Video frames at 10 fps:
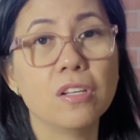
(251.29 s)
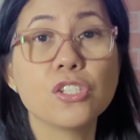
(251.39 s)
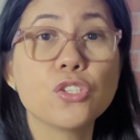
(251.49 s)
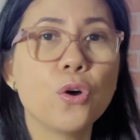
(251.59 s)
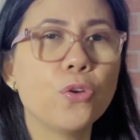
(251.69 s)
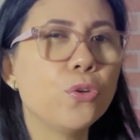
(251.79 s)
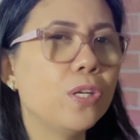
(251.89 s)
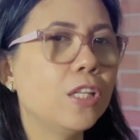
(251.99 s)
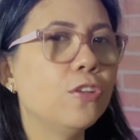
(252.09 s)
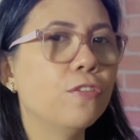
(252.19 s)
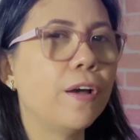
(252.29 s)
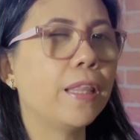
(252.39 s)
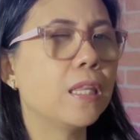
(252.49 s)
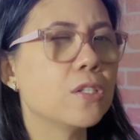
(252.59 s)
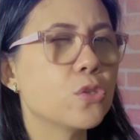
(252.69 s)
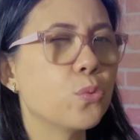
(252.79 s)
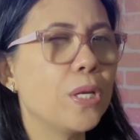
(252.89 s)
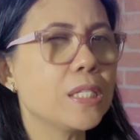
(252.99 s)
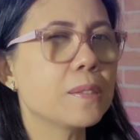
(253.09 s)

so you need to find the sweet